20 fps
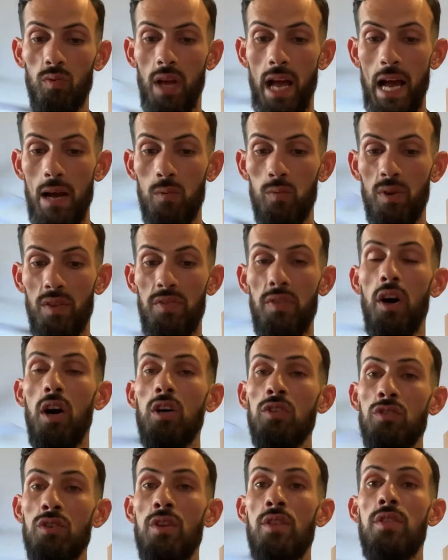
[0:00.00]
with the
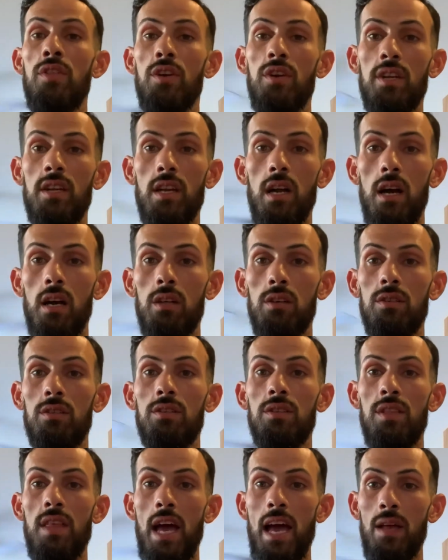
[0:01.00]

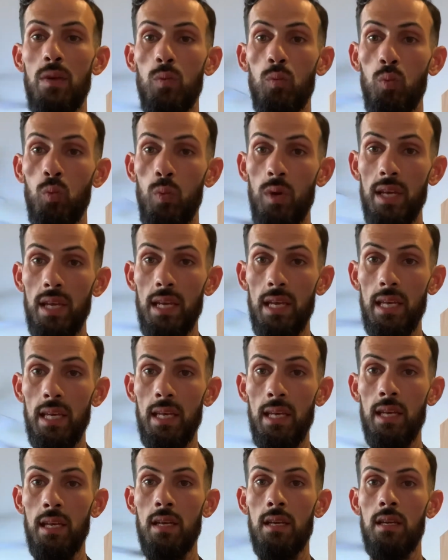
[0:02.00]
$130 that
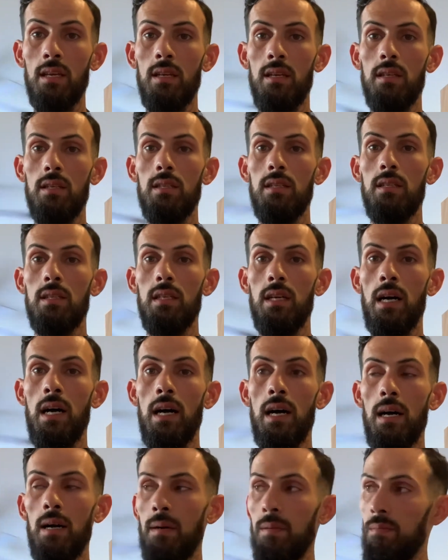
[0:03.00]
we
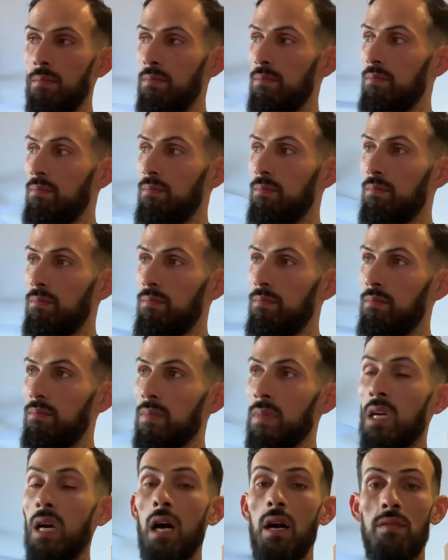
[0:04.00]

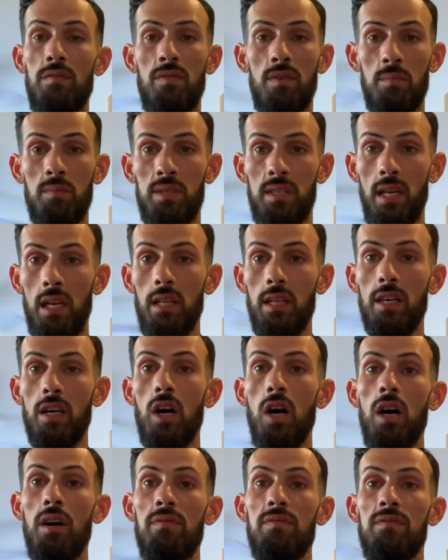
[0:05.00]
got from selling
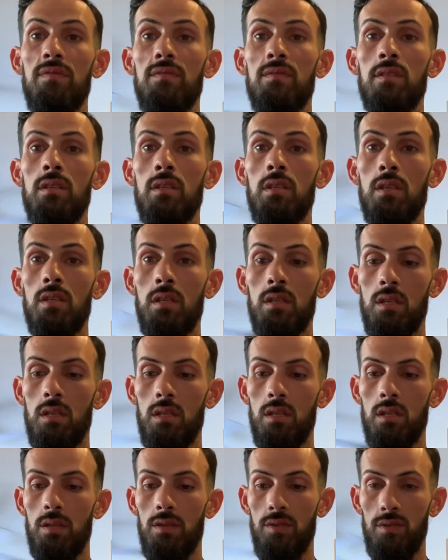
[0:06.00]
off
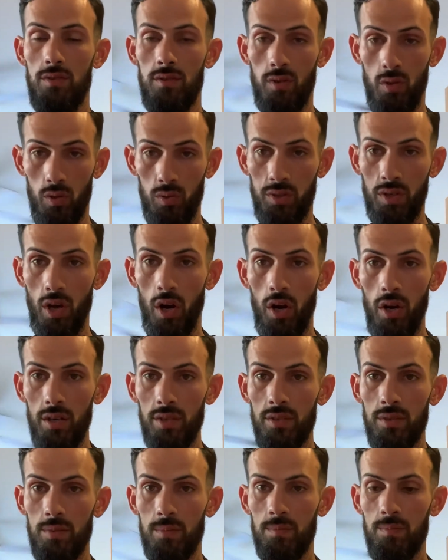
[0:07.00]
those
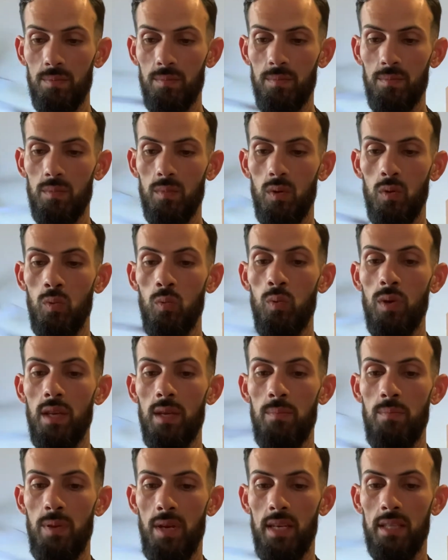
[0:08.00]
cards, we
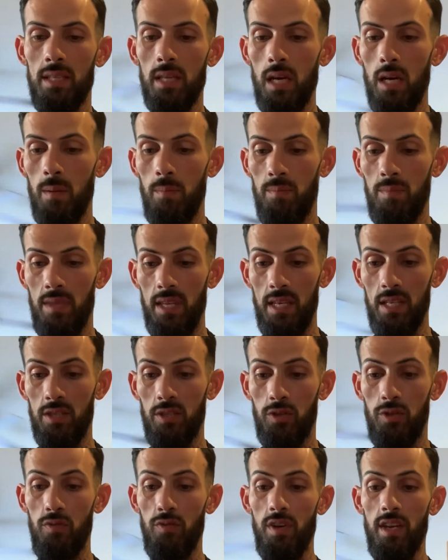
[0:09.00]
picked up these
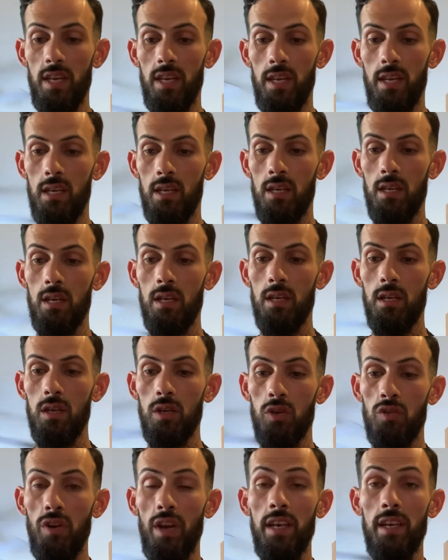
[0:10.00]
3
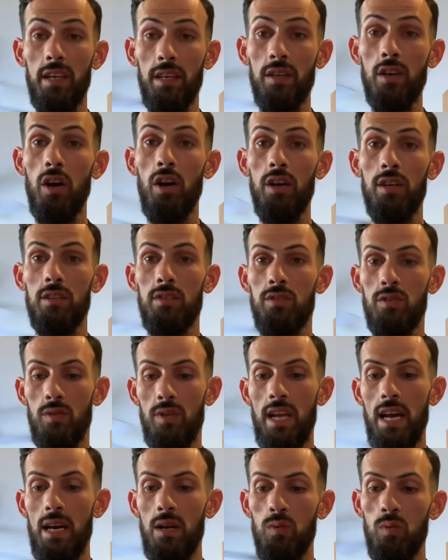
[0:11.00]
graded cards. So
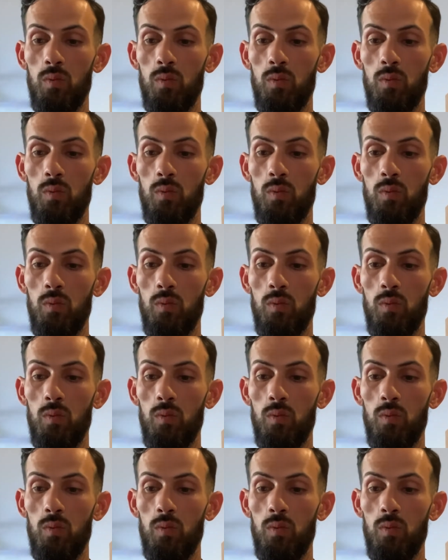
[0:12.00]
now